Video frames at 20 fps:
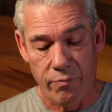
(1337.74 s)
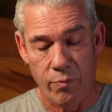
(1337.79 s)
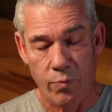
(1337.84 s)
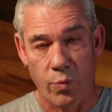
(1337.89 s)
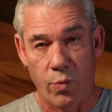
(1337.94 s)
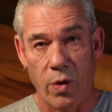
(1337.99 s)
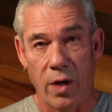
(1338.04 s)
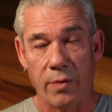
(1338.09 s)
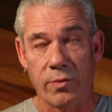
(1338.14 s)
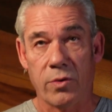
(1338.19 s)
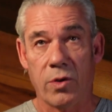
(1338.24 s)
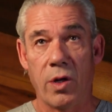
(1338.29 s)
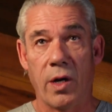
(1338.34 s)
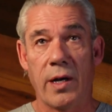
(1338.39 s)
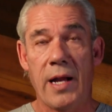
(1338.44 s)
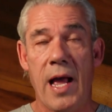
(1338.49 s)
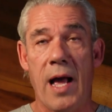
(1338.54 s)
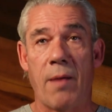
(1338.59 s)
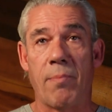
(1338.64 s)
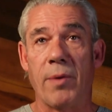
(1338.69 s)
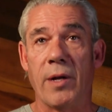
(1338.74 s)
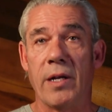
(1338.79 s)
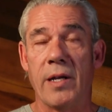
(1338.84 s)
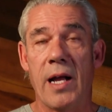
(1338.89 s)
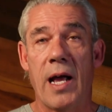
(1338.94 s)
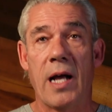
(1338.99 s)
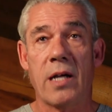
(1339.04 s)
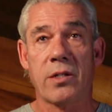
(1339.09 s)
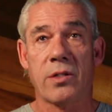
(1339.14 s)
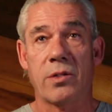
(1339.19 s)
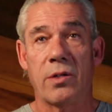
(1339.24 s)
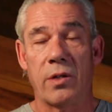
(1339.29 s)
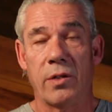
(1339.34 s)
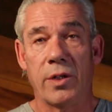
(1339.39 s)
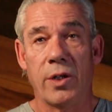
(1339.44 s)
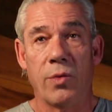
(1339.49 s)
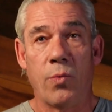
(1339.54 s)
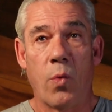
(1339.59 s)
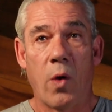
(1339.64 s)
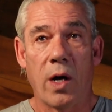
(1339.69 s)
what could happen next, or
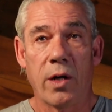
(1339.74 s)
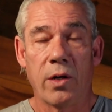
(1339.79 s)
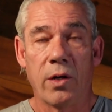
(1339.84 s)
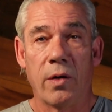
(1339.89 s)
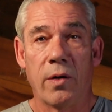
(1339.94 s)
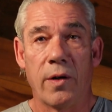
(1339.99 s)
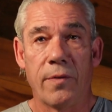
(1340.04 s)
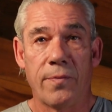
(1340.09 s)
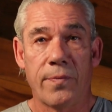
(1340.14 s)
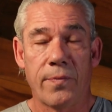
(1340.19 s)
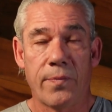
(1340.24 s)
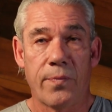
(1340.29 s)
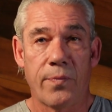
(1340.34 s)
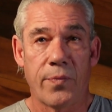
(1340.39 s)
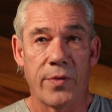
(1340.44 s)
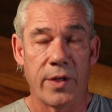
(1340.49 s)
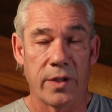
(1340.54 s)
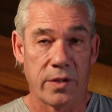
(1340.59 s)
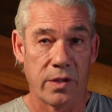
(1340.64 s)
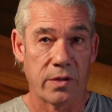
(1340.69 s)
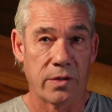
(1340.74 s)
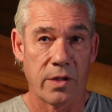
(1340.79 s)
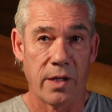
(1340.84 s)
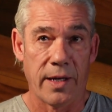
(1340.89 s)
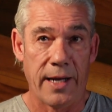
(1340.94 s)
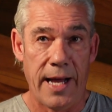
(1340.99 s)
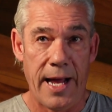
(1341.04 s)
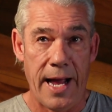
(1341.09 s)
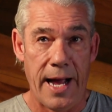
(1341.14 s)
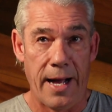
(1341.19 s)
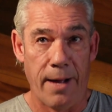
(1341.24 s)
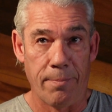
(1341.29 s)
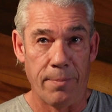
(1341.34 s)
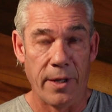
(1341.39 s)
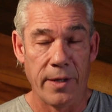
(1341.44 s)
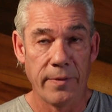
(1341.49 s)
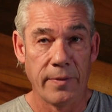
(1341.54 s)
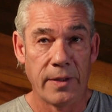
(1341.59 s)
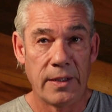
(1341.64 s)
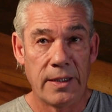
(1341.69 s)
you wonder if this is going to
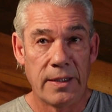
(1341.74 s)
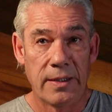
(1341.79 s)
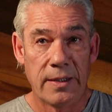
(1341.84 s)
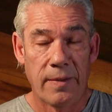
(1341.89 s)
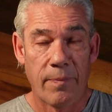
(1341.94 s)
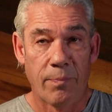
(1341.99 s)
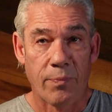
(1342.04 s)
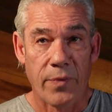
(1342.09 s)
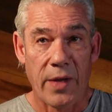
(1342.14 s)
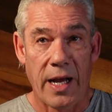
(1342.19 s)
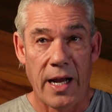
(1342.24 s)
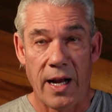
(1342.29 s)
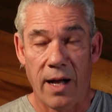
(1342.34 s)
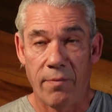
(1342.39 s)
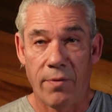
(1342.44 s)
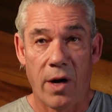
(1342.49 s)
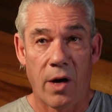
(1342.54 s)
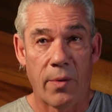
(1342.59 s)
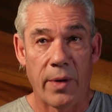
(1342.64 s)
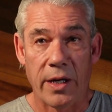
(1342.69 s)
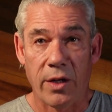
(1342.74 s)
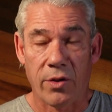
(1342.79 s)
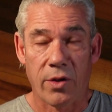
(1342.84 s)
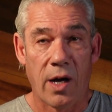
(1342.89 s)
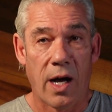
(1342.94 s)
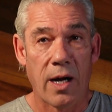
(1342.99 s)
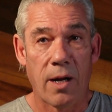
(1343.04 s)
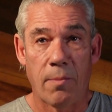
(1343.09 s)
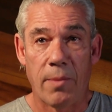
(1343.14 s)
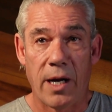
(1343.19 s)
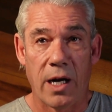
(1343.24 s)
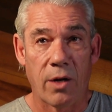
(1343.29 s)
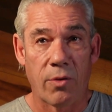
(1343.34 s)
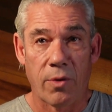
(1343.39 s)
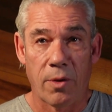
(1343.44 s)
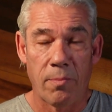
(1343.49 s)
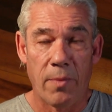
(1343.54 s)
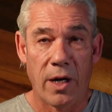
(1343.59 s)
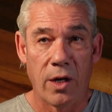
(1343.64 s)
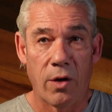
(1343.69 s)
happen, and I've already thought about it
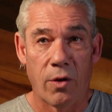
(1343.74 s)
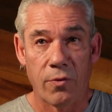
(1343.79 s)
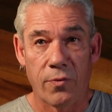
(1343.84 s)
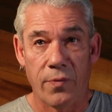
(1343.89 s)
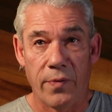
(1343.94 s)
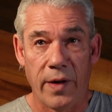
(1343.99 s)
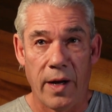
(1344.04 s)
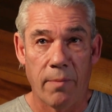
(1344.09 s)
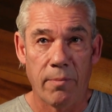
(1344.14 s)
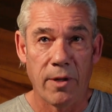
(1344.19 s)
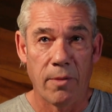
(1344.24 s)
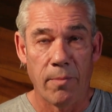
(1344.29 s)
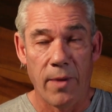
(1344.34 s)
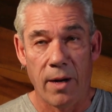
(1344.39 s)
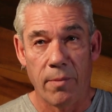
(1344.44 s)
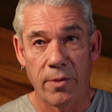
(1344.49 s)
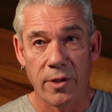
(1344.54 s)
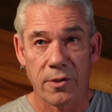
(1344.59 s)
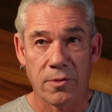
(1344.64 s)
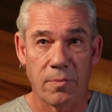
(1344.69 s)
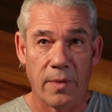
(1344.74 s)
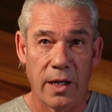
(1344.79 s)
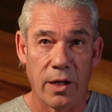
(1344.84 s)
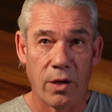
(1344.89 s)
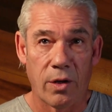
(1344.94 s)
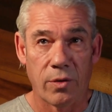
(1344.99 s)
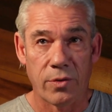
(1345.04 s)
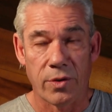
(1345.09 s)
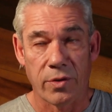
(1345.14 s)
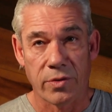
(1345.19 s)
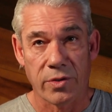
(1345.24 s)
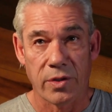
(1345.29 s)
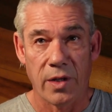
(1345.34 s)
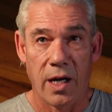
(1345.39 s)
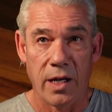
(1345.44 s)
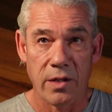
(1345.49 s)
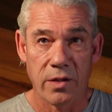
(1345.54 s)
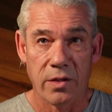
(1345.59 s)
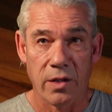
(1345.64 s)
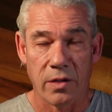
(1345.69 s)
with my own family members, my older
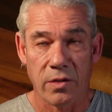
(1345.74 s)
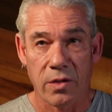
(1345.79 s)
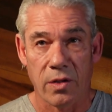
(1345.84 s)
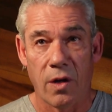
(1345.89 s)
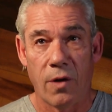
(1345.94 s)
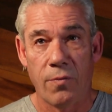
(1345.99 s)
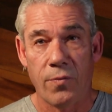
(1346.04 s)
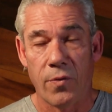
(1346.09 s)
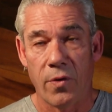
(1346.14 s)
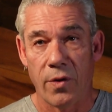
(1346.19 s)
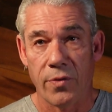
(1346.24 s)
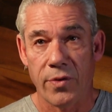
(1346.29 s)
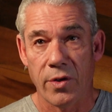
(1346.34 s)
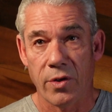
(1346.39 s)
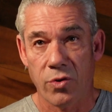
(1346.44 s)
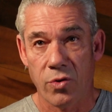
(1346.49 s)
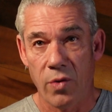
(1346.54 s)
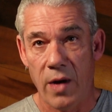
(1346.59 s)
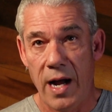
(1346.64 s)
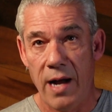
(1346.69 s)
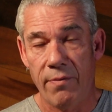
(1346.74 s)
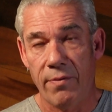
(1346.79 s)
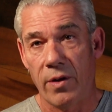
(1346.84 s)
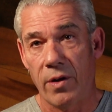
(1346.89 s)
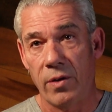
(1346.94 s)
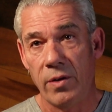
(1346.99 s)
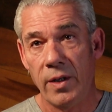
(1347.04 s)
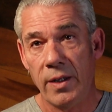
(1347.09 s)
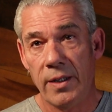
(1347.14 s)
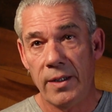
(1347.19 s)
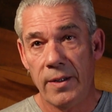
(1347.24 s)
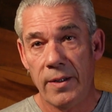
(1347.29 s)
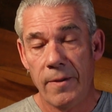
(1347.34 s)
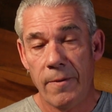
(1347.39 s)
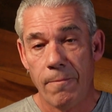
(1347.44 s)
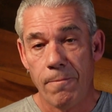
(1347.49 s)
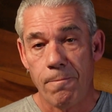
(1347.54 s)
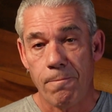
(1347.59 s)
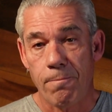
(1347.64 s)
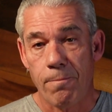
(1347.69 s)
sons and so forth that travel,
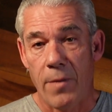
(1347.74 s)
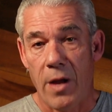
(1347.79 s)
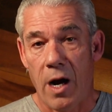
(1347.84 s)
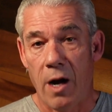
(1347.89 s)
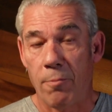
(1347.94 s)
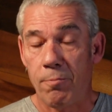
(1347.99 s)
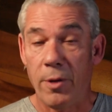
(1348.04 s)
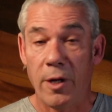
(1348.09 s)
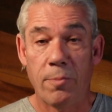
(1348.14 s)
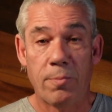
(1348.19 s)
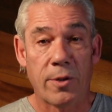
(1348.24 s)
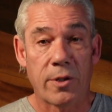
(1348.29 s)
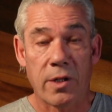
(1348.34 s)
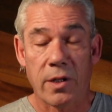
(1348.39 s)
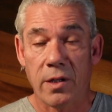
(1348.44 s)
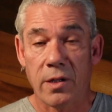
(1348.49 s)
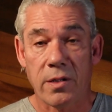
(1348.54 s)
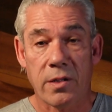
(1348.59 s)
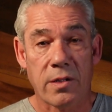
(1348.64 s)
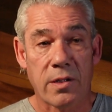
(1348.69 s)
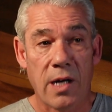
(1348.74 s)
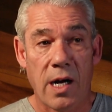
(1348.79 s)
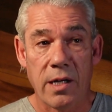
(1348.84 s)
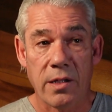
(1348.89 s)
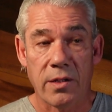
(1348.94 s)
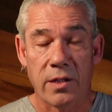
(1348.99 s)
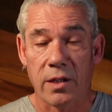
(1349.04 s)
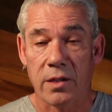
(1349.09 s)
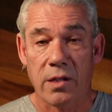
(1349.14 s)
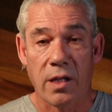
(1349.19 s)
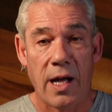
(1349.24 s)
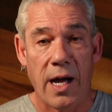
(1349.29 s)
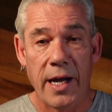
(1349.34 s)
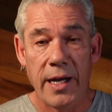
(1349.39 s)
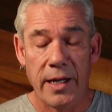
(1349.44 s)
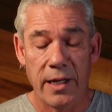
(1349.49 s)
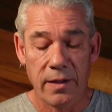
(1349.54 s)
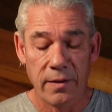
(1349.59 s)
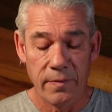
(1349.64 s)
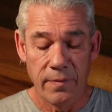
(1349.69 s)
are people going to start
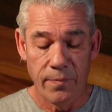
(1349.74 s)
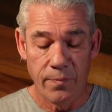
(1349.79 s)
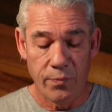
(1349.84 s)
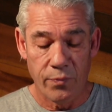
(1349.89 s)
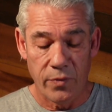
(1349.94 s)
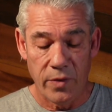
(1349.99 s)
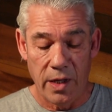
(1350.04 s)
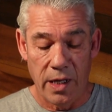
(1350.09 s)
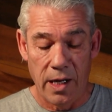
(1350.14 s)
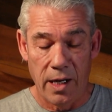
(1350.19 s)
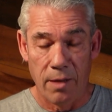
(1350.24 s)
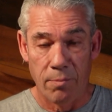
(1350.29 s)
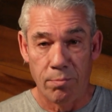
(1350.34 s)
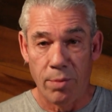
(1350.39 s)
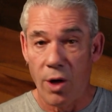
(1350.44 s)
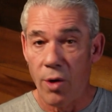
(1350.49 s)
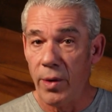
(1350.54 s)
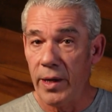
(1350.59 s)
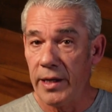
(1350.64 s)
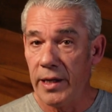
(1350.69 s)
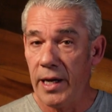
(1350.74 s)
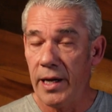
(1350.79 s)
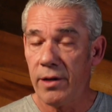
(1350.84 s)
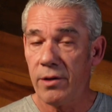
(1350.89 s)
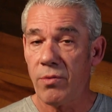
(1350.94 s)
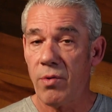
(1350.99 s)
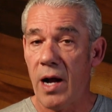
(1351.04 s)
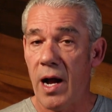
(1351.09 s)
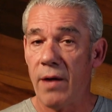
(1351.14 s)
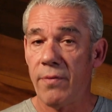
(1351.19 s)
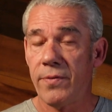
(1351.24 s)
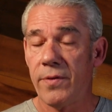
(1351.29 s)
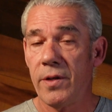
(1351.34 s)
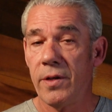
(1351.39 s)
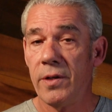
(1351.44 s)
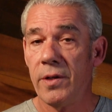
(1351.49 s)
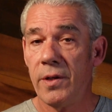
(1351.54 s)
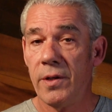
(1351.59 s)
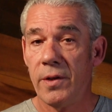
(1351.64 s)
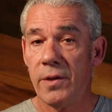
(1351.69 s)
declining Boeing aircraft?
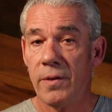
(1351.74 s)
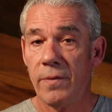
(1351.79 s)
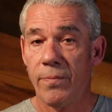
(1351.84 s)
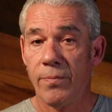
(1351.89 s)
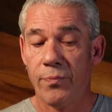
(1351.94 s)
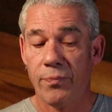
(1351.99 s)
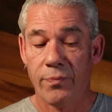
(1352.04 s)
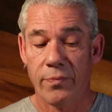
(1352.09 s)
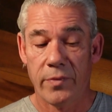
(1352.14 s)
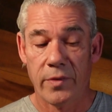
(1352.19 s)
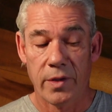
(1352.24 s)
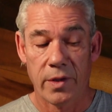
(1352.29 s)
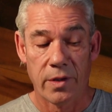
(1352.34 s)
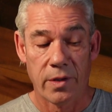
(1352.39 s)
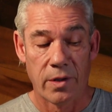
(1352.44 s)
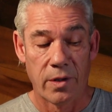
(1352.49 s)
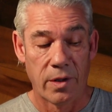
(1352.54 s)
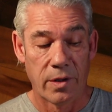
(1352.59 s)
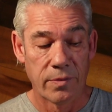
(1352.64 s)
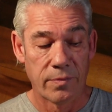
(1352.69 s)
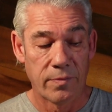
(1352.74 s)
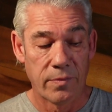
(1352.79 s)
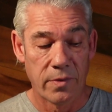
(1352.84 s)
Or